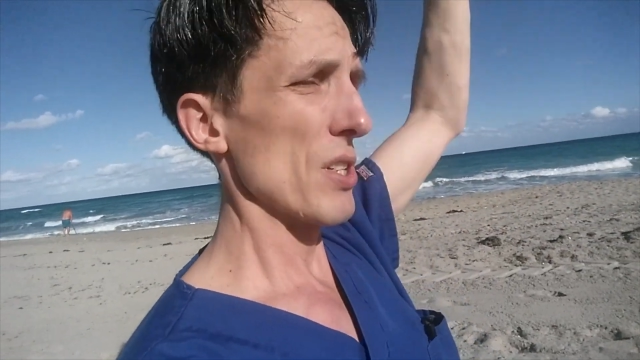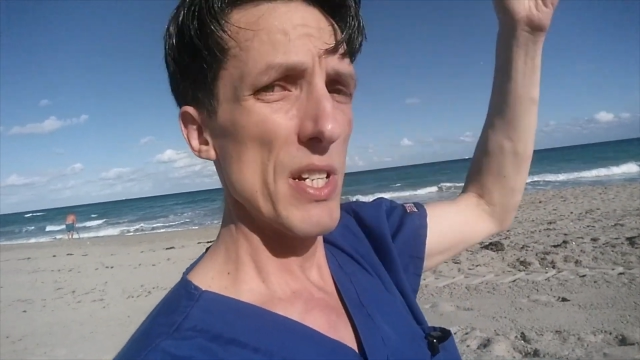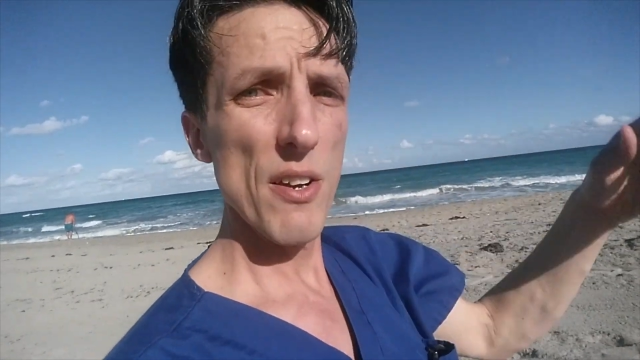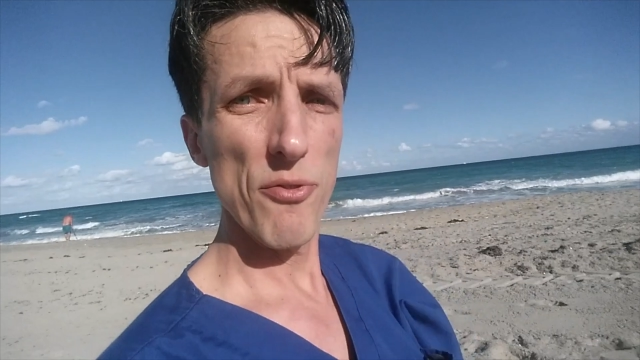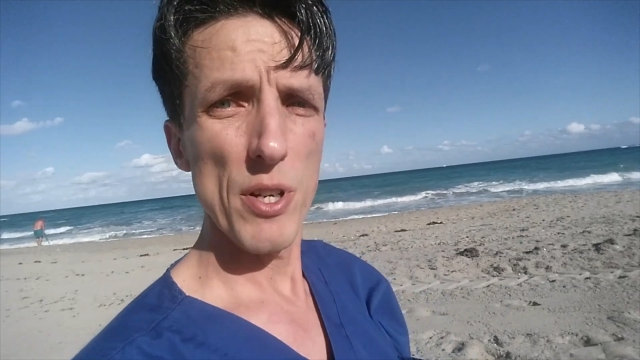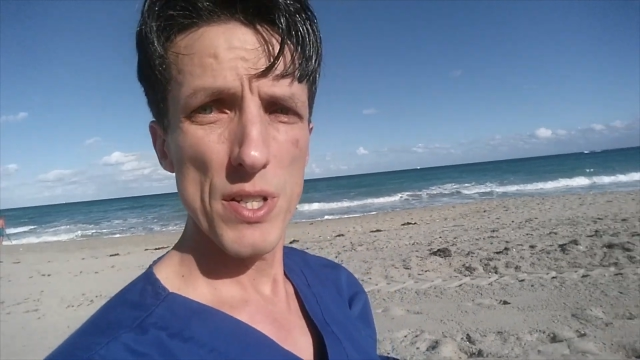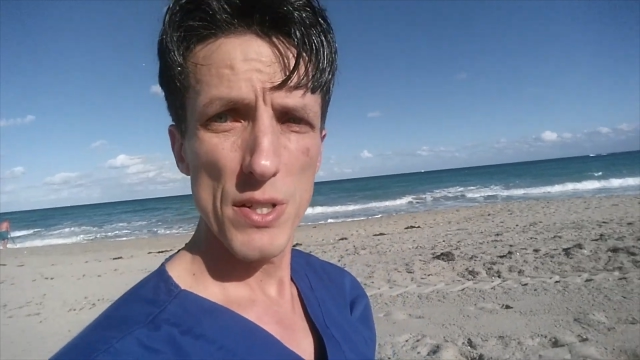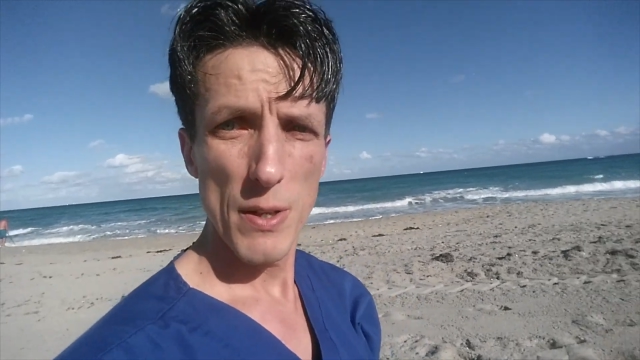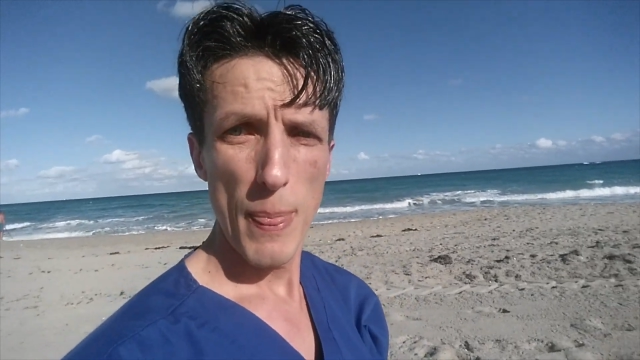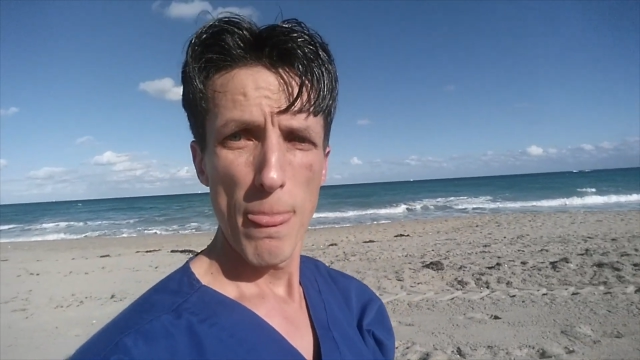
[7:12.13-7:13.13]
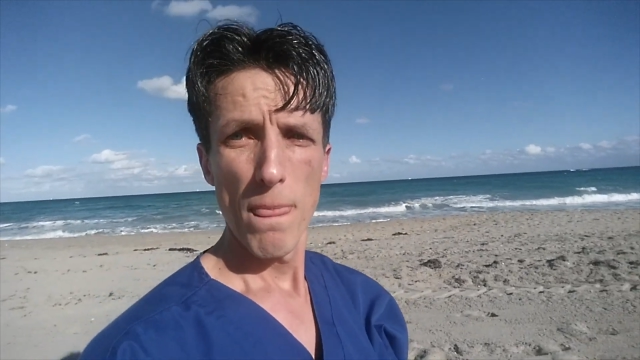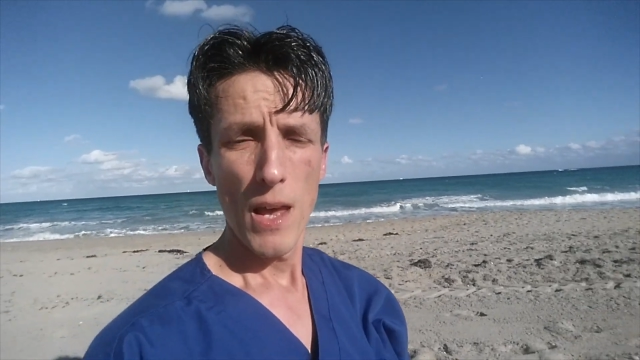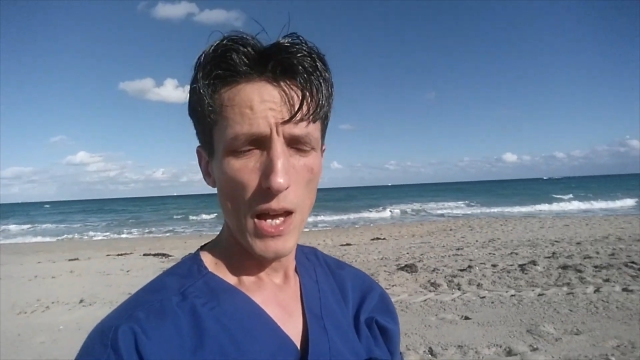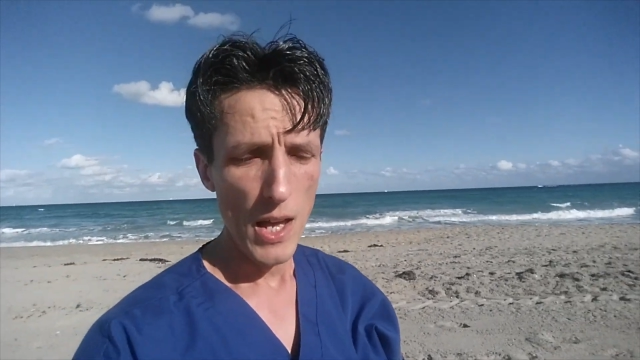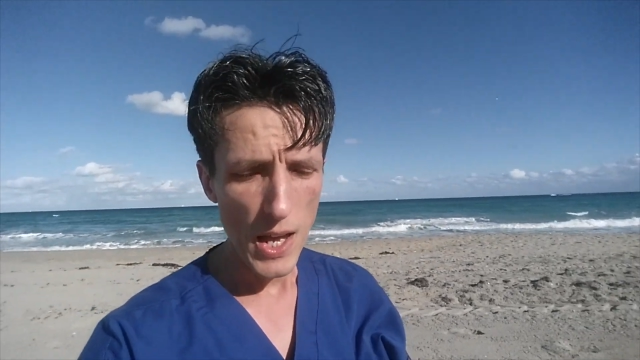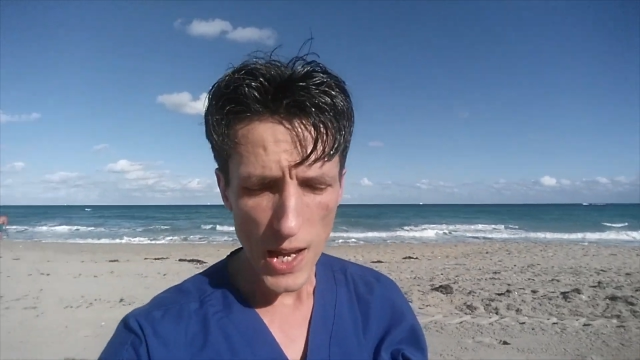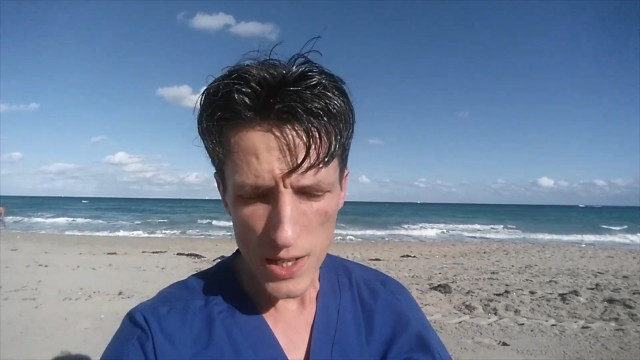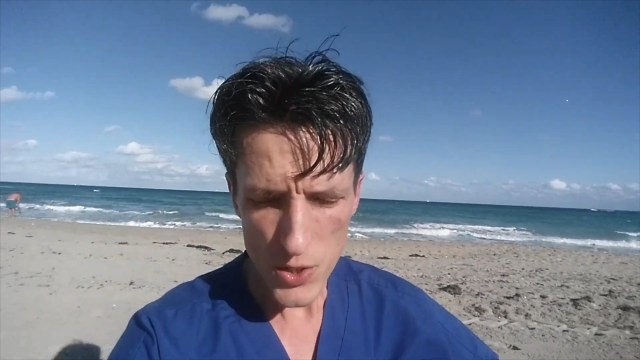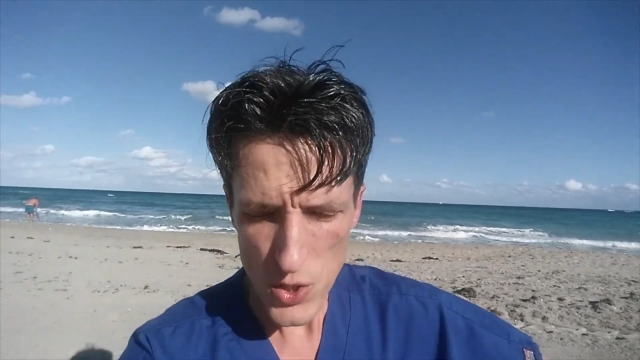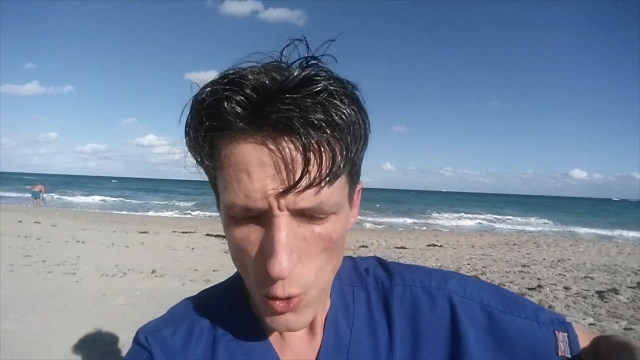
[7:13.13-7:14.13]
a difference.
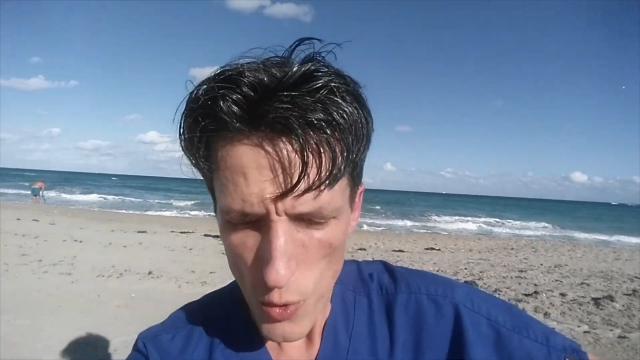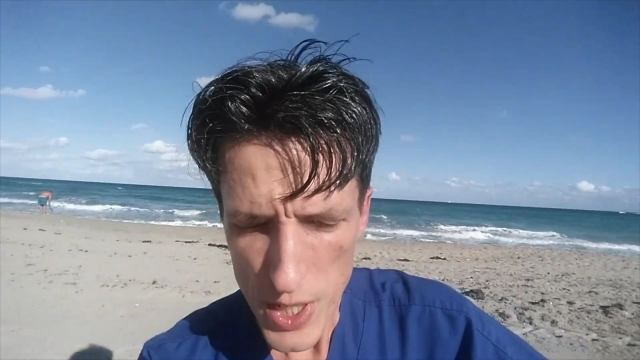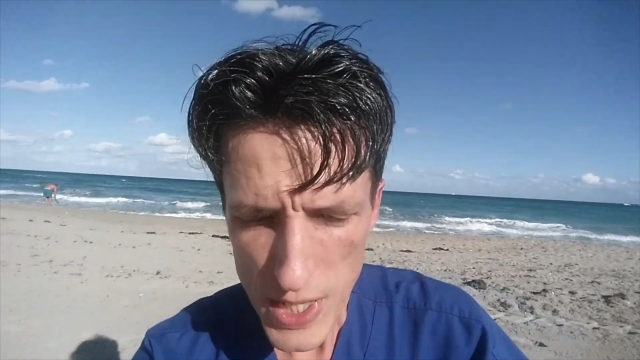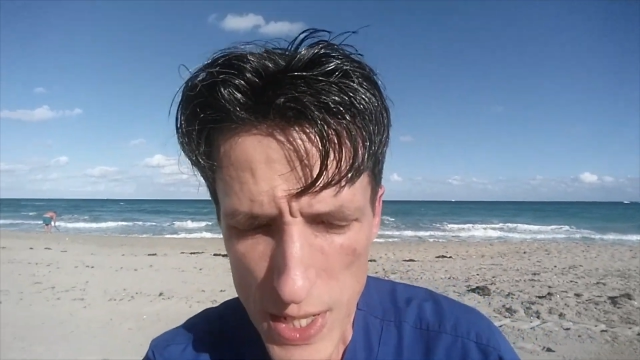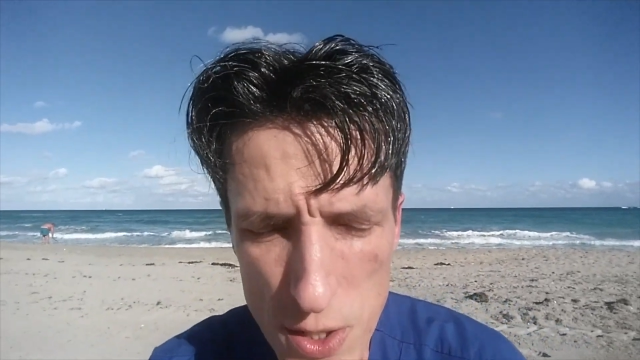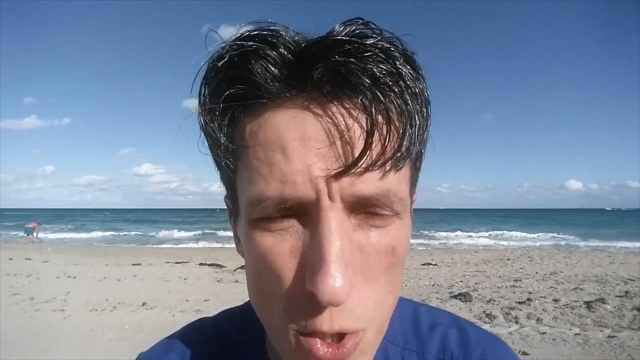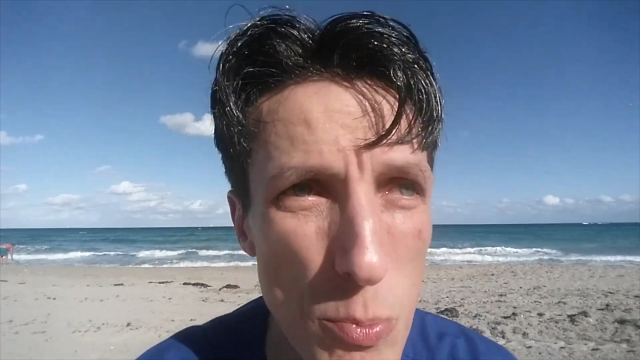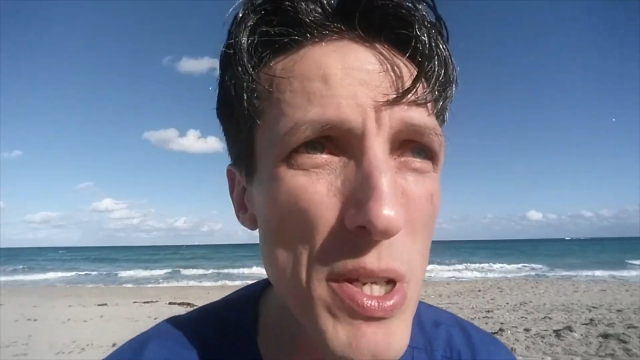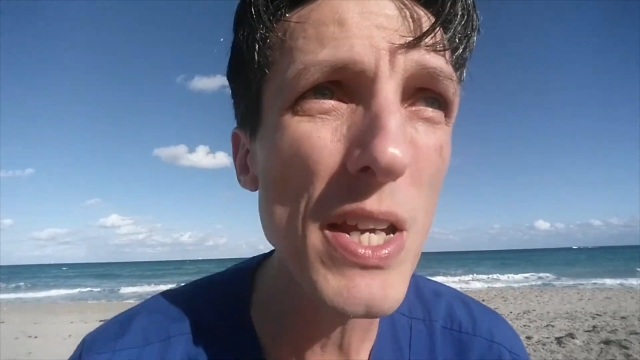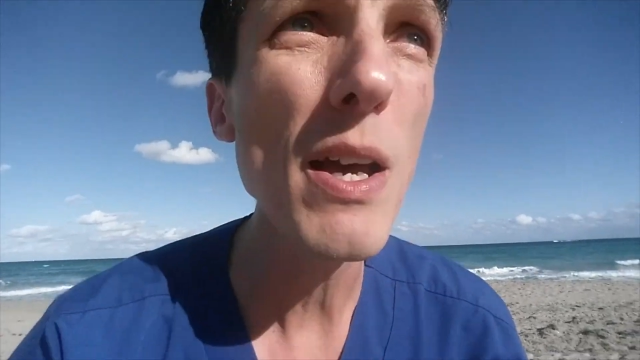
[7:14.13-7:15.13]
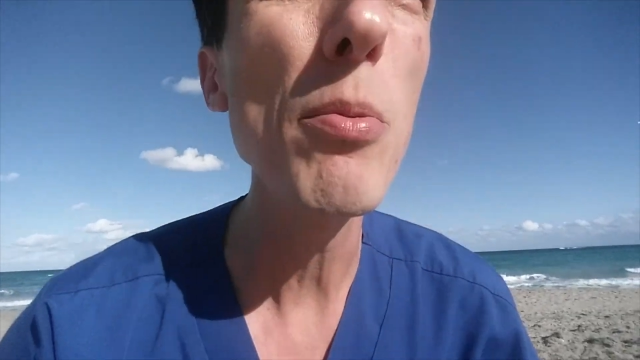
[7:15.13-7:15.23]
And so we need to be